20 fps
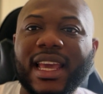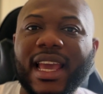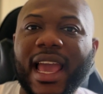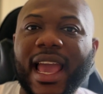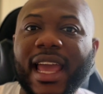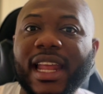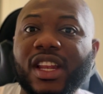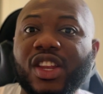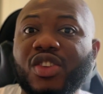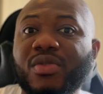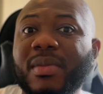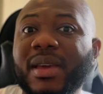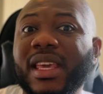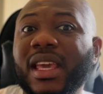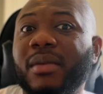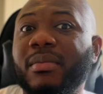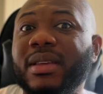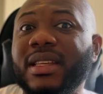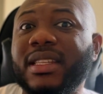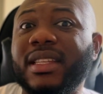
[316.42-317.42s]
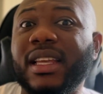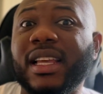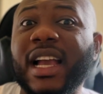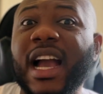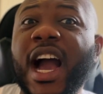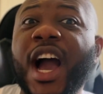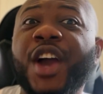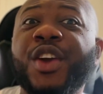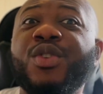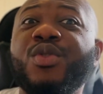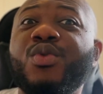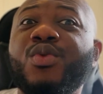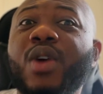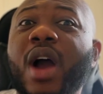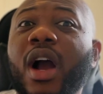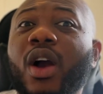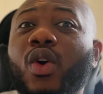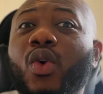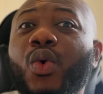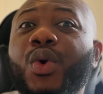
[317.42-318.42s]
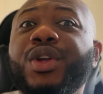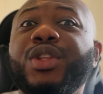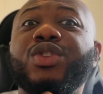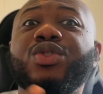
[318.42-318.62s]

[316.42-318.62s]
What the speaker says: and you make a mistake, how are you going